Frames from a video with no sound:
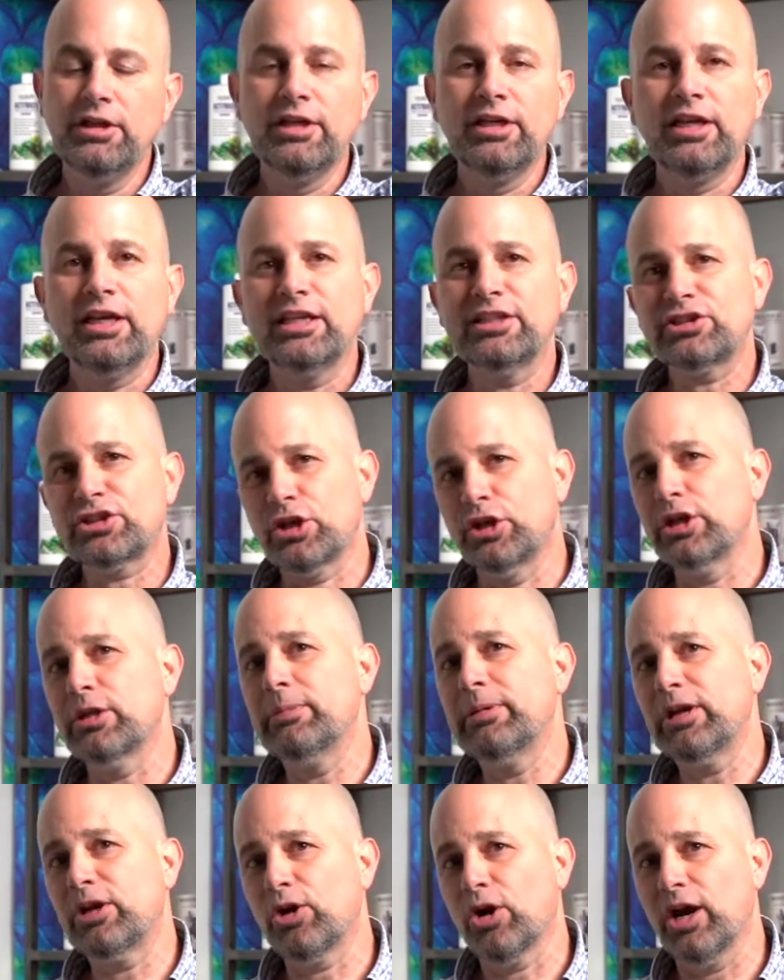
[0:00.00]
It's going to
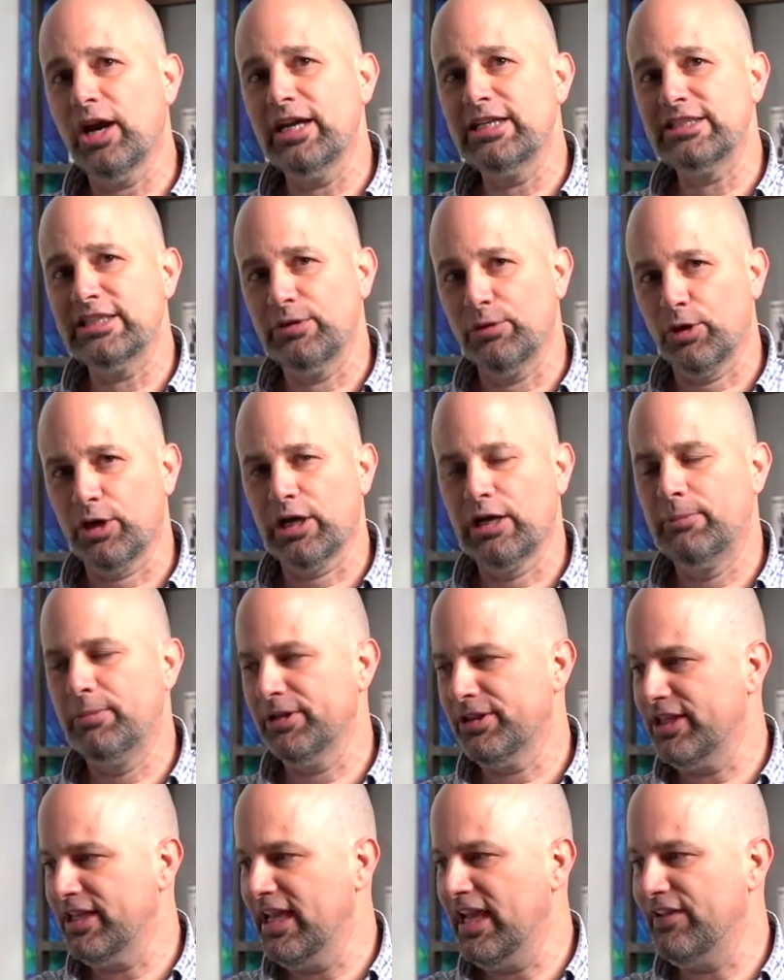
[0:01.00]
be crazy. We're going to
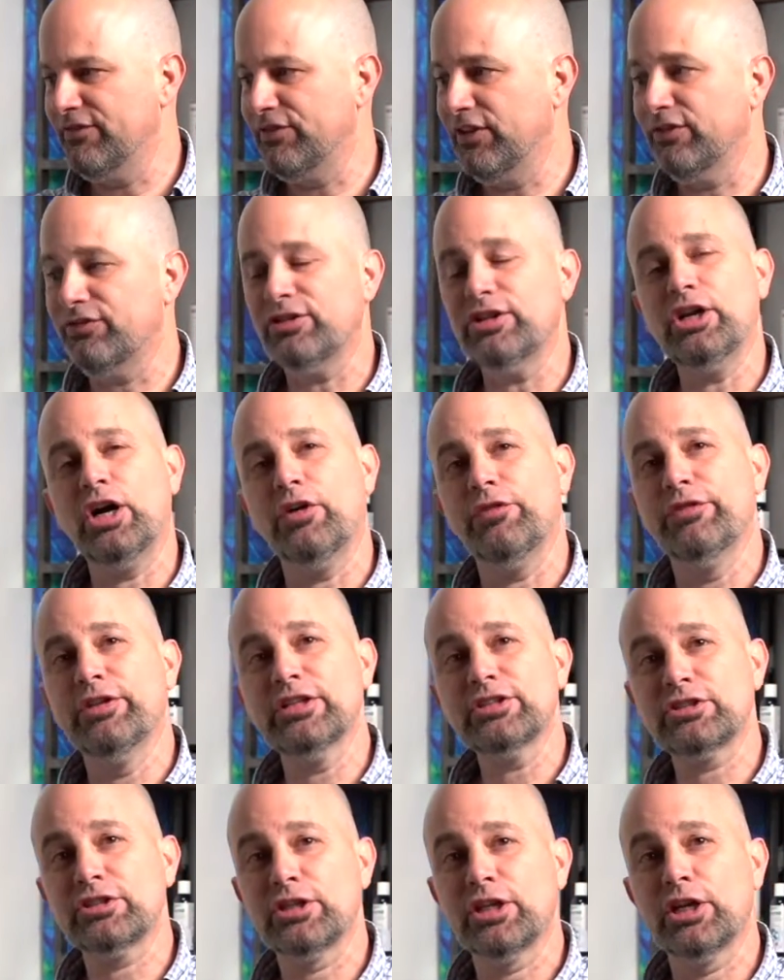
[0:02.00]
put the 850 on
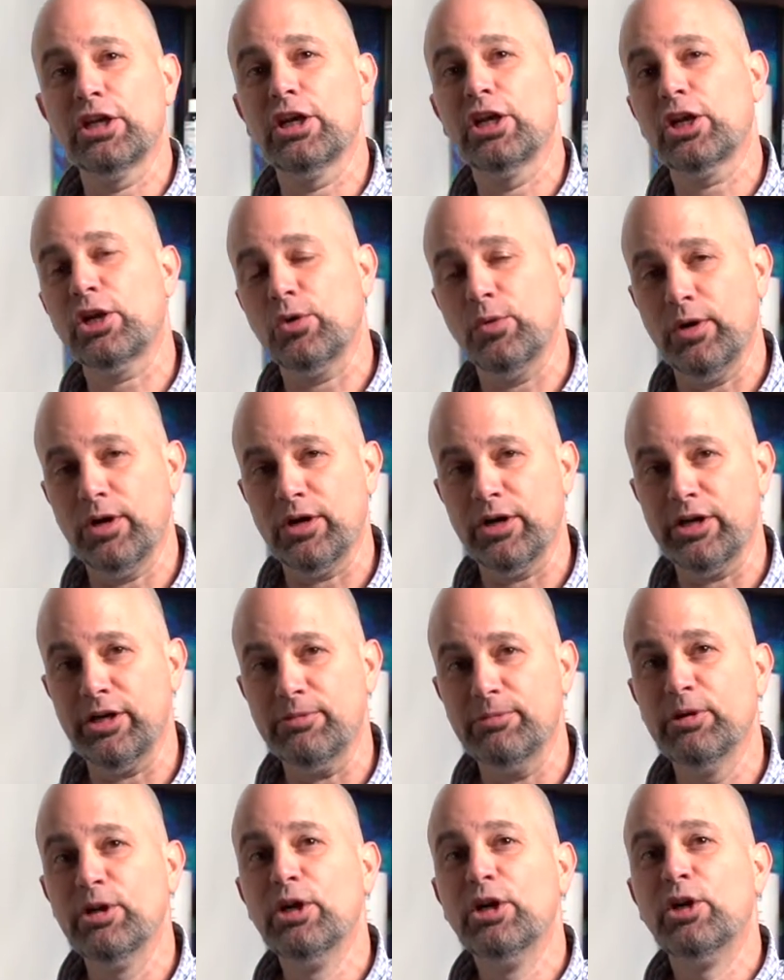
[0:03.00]
this little aquarium.